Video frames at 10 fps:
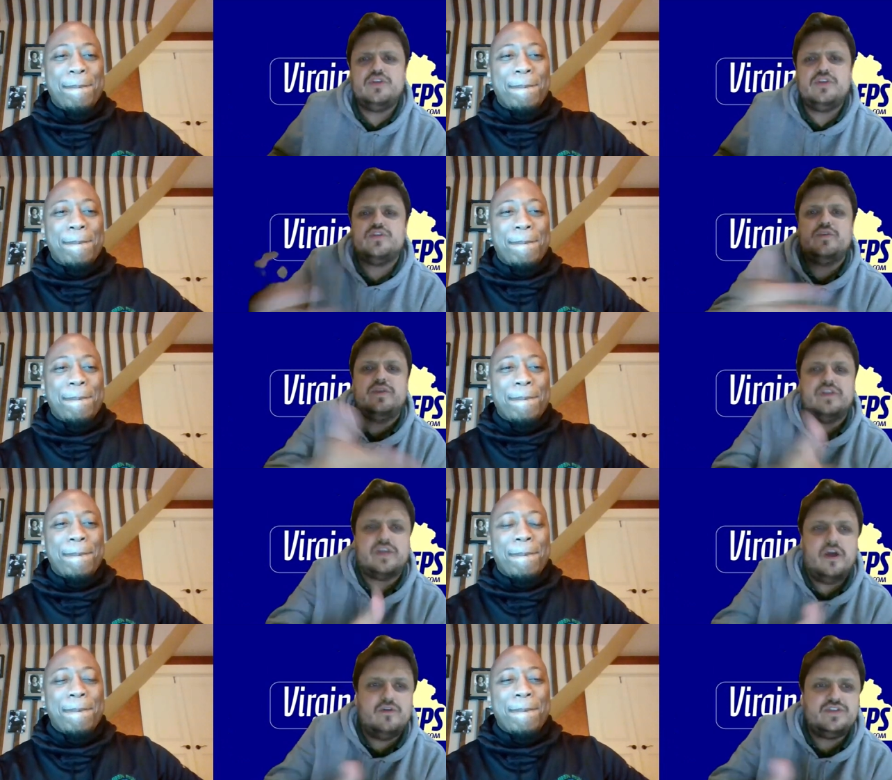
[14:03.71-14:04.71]
Speaker 1: drew you into
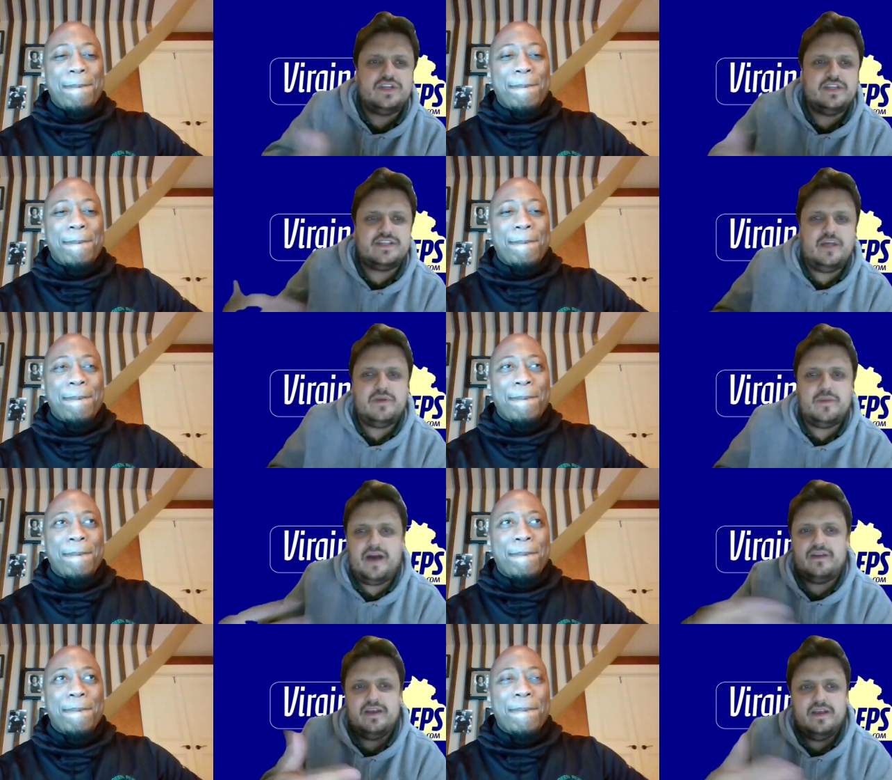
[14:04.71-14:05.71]
coaching, and tell me
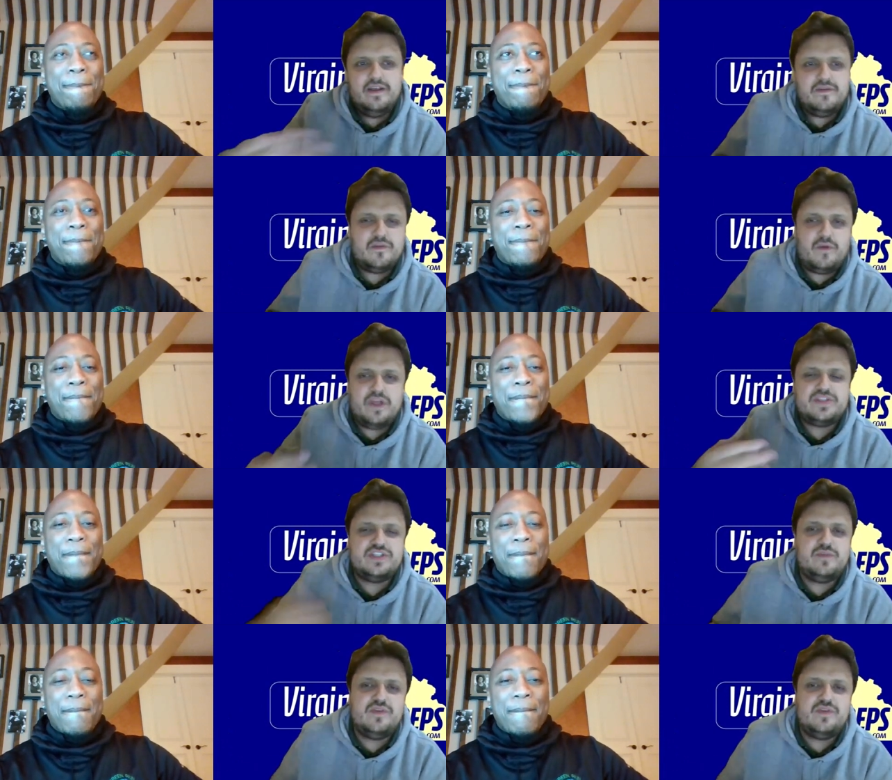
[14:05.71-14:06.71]
about the
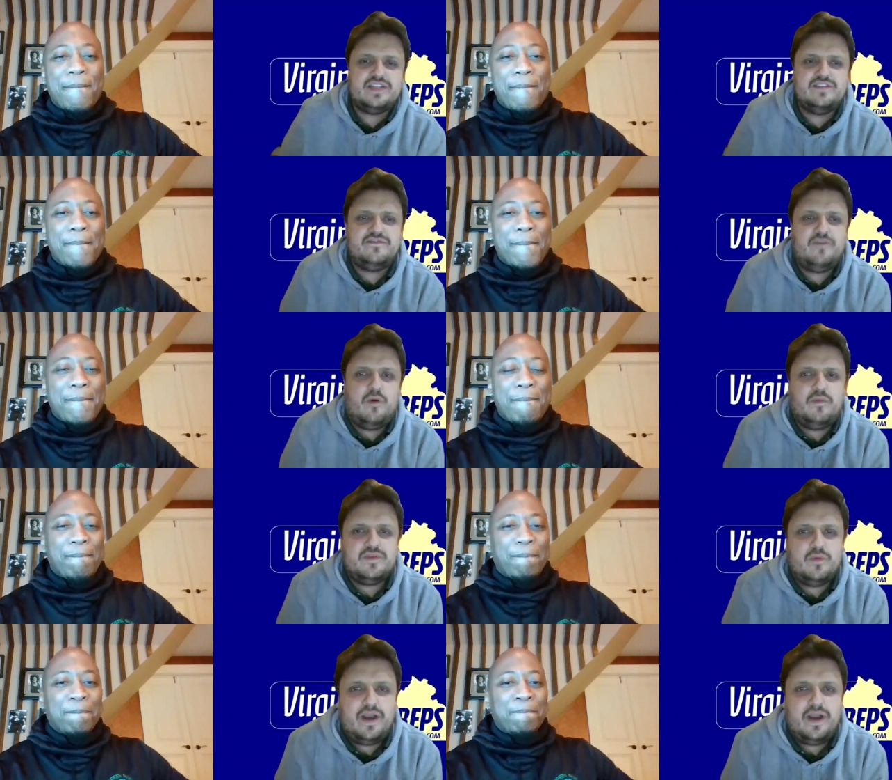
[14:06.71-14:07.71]
relationship you guys have
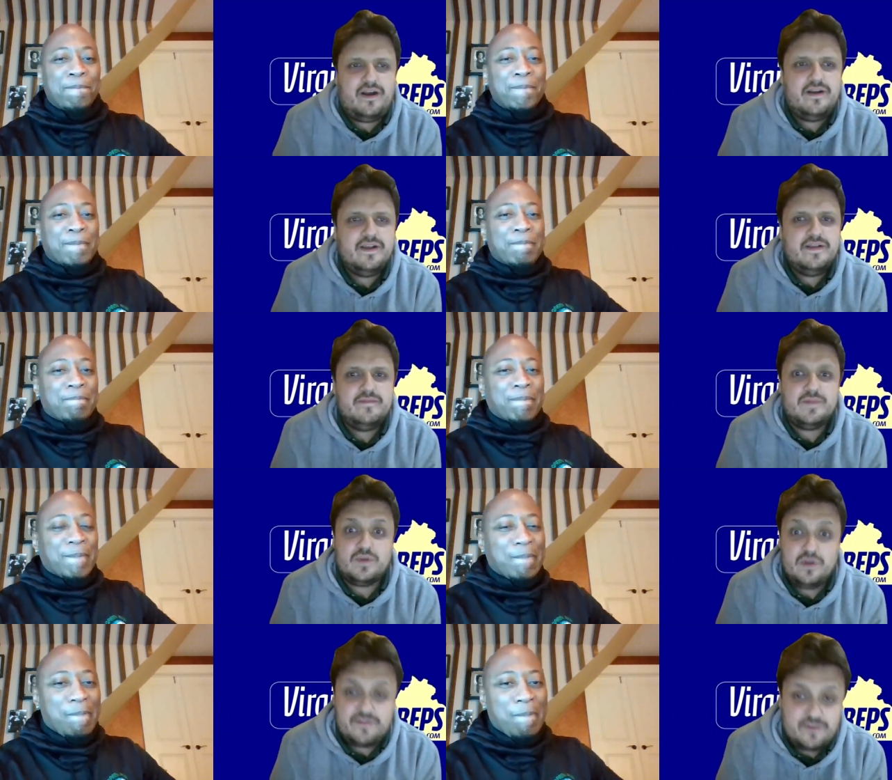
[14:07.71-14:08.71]
formed to where
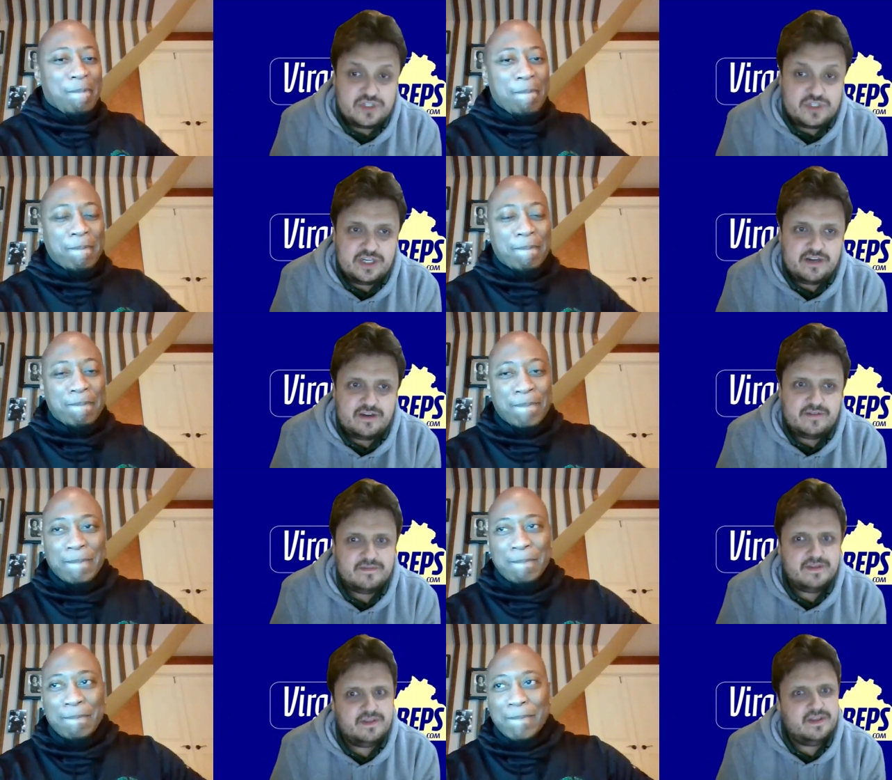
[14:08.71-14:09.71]
good first year,
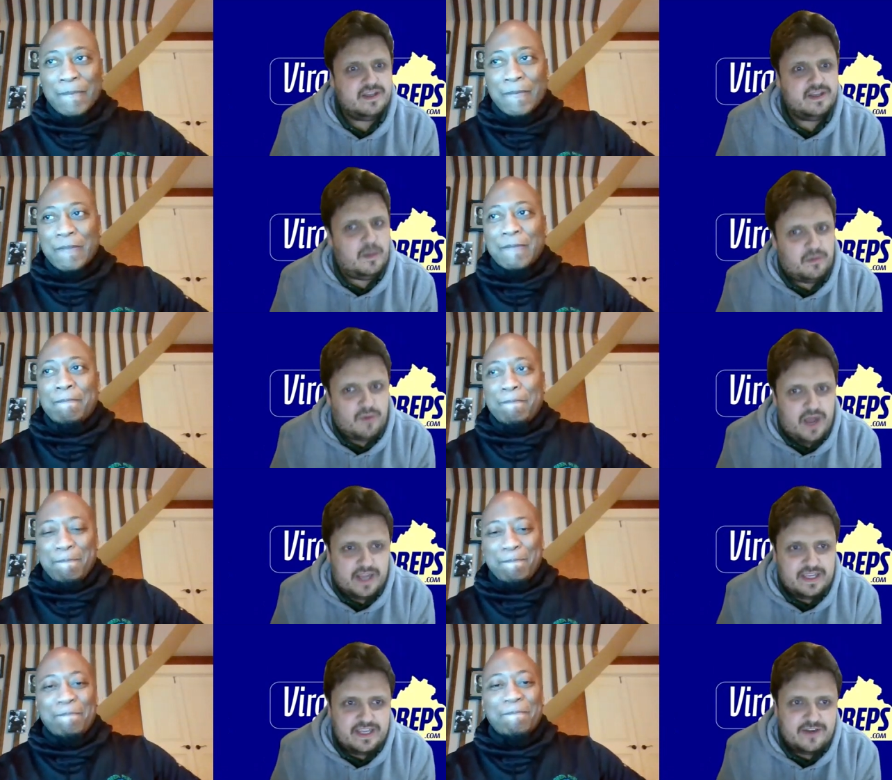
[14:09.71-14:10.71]
couple of
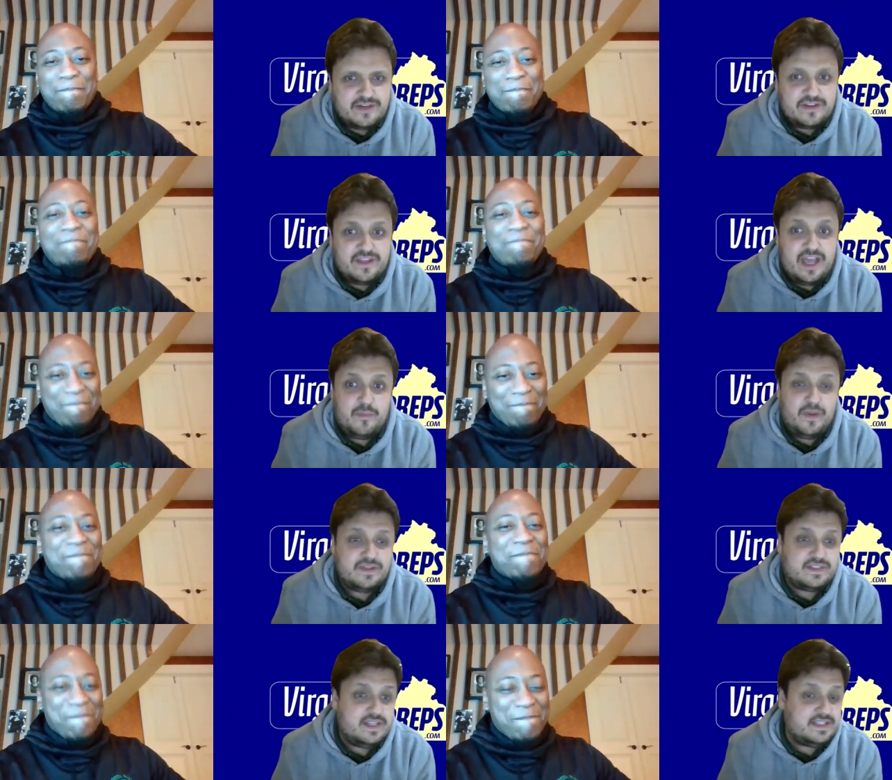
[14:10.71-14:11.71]
rocky years after that,
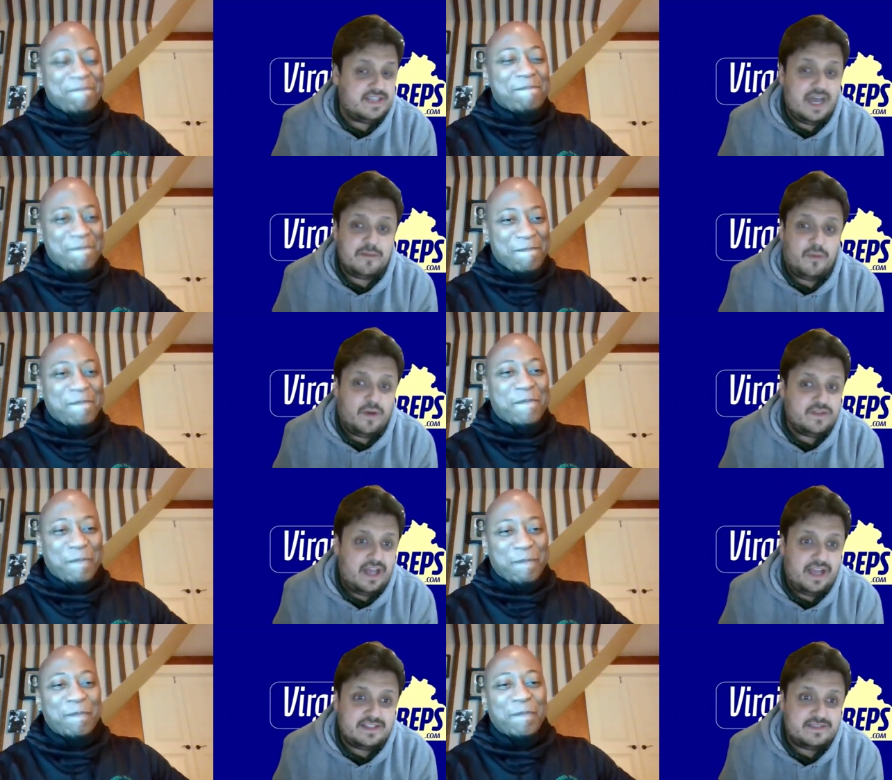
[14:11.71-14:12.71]
but since that point, the
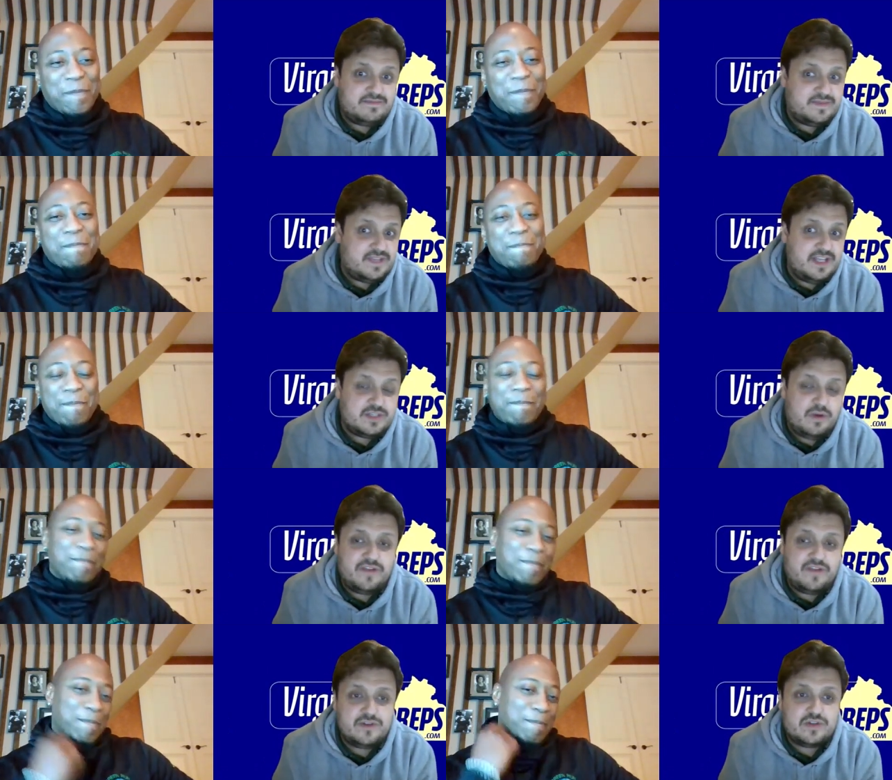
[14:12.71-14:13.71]
last 10,
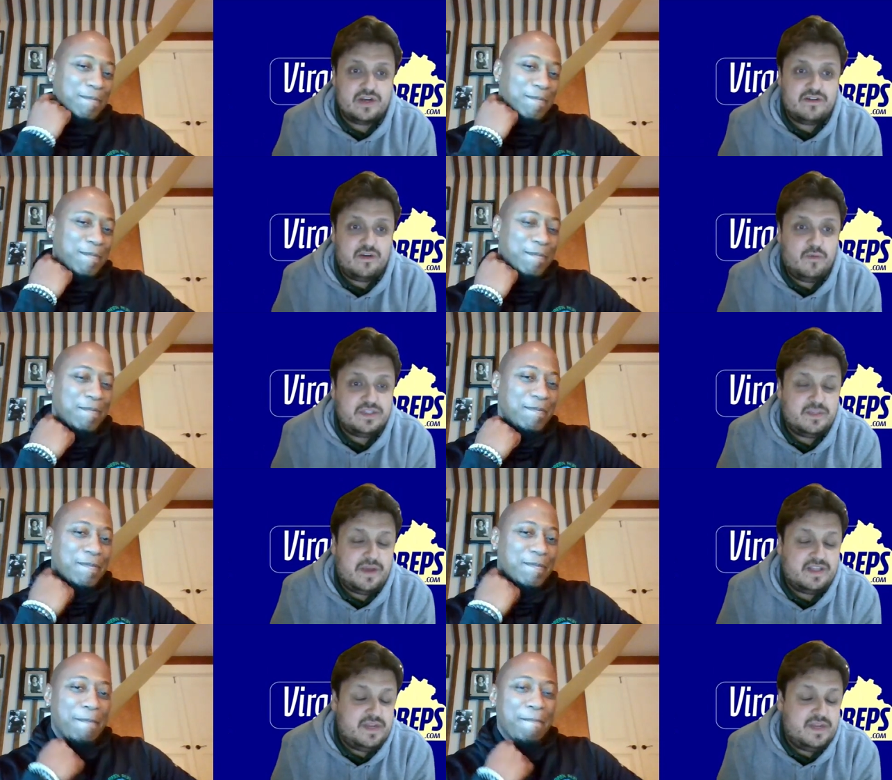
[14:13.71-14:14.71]
12 years, Green Run wins
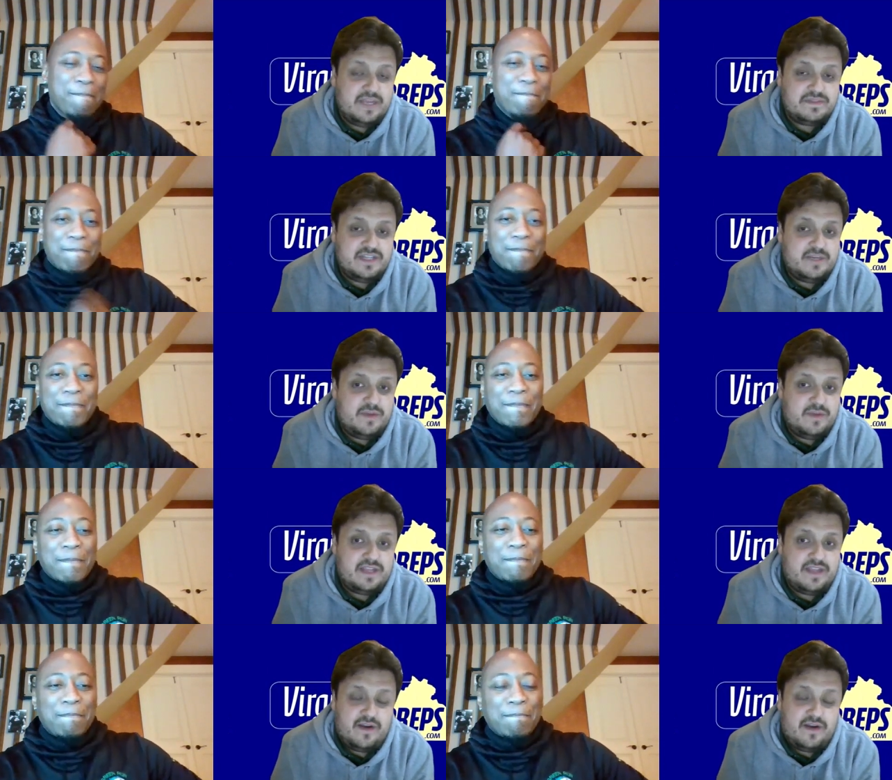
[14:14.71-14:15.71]
about as many games as anybody
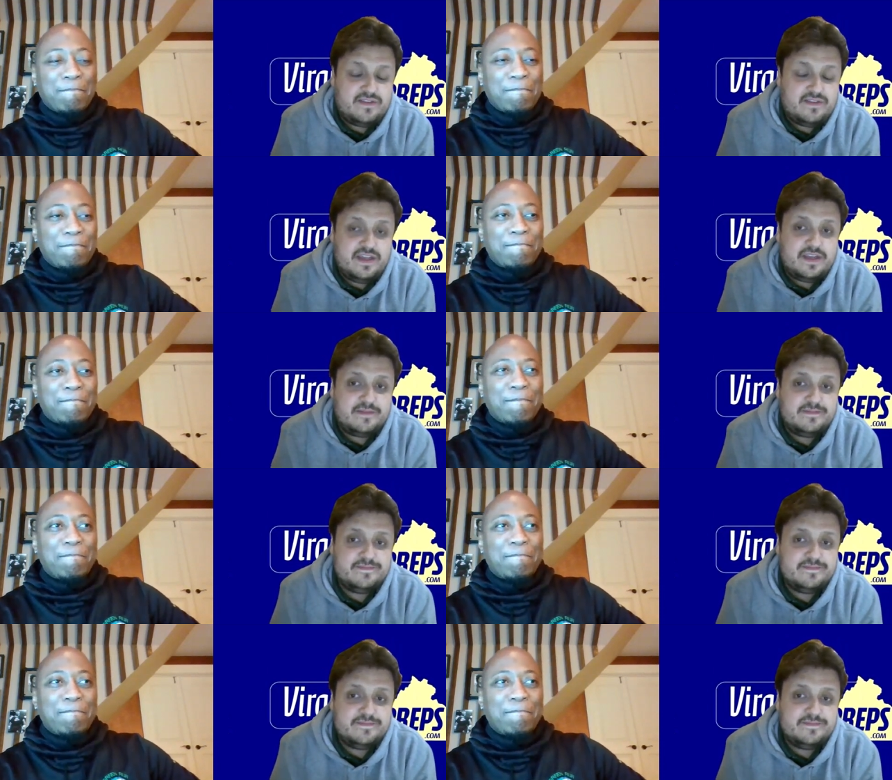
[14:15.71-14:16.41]
in the area in the state.